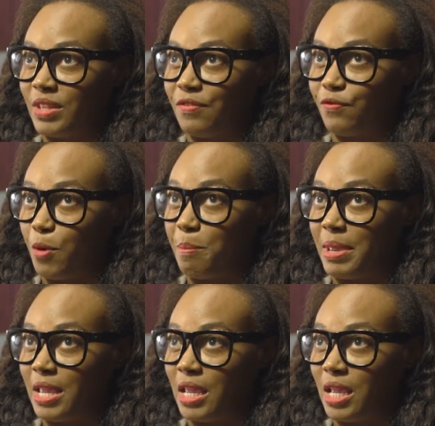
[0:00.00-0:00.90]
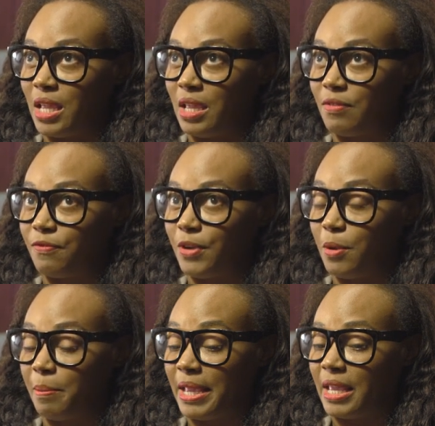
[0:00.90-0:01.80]
for me,
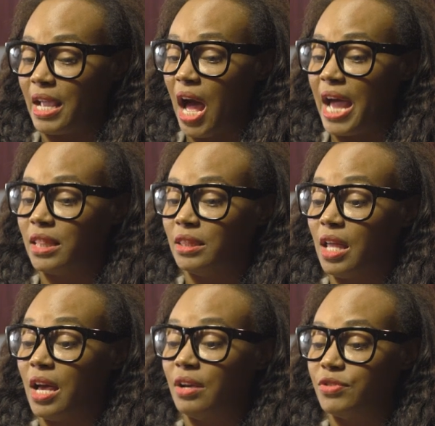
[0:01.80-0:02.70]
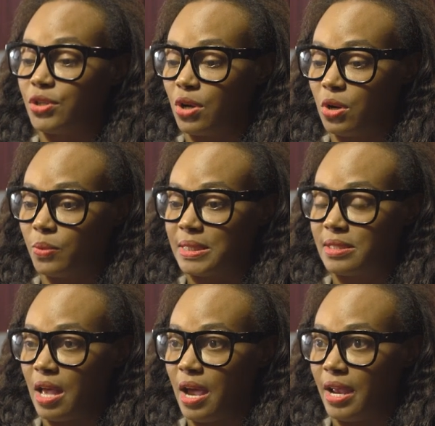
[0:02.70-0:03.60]
filmmaking, I love to
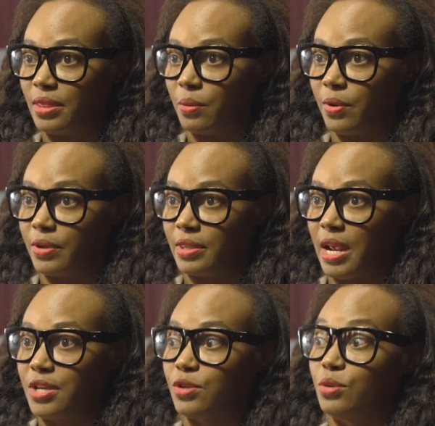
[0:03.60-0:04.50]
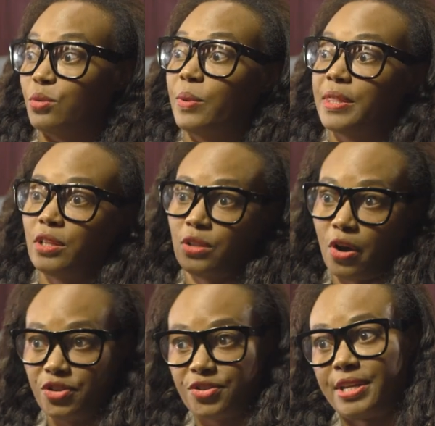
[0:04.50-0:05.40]
coincide the work that I do with a
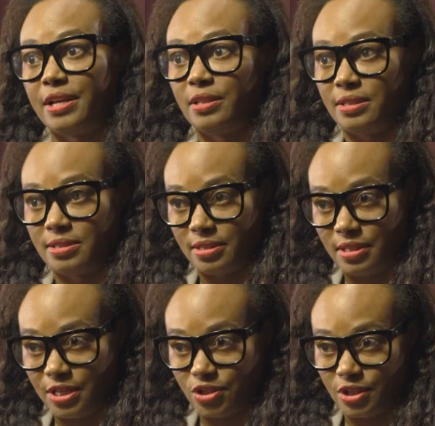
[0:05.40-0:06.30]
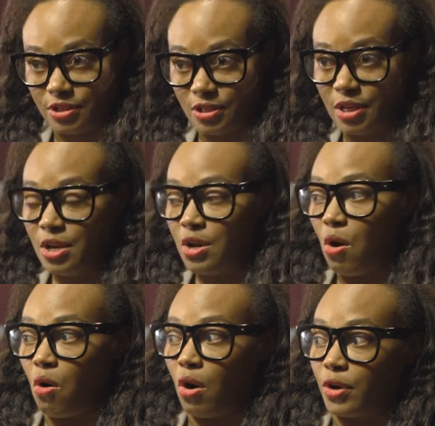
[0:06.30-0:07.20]
large scale installation
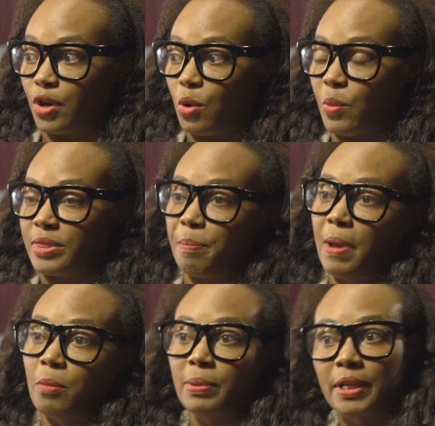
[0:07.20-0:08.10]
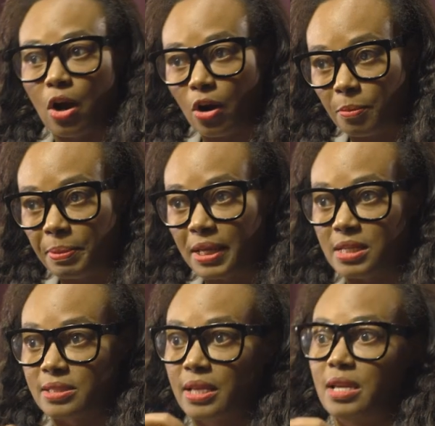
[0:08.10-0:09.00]
or, you know, with a public art
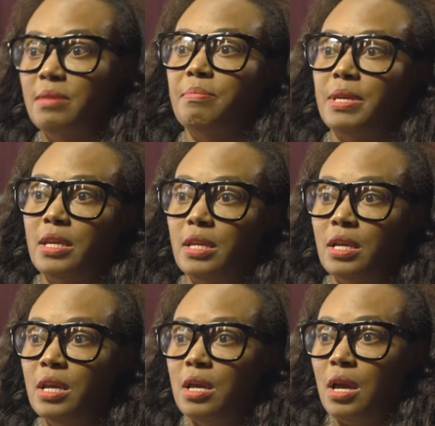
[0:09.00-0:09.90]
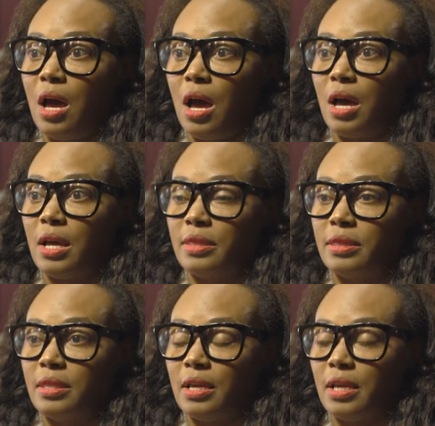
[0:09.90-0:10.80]
piece that can be
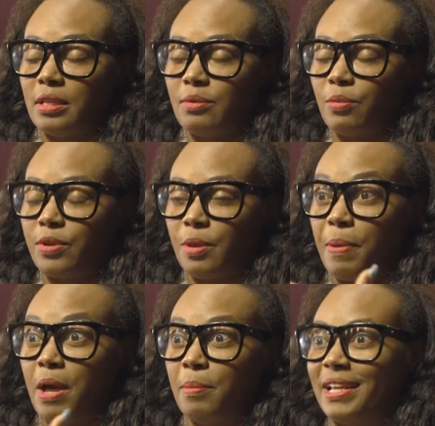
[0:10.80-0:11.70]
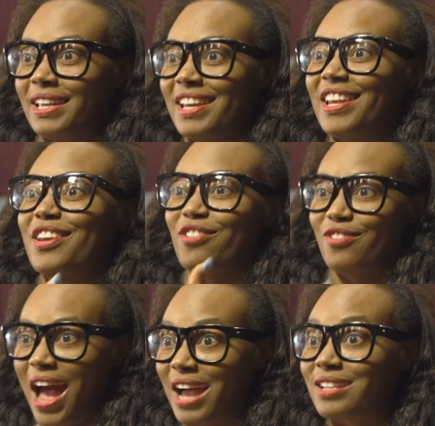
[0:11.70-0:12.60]
where the public can
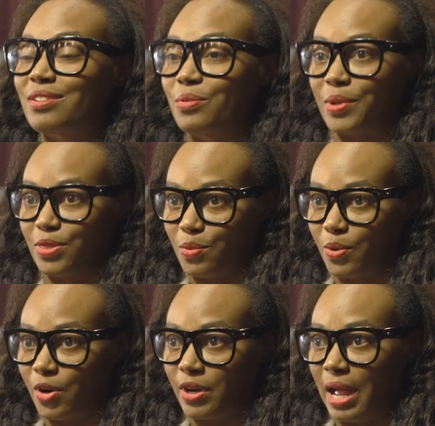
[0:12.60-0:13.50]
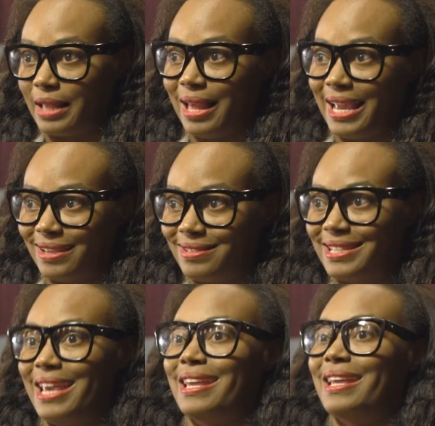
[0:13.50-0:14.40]
interact with the work. I like
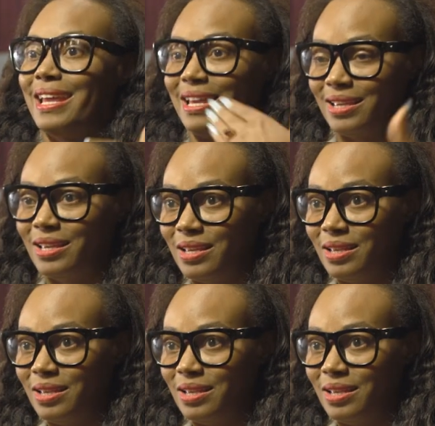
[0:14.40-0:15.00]
taking it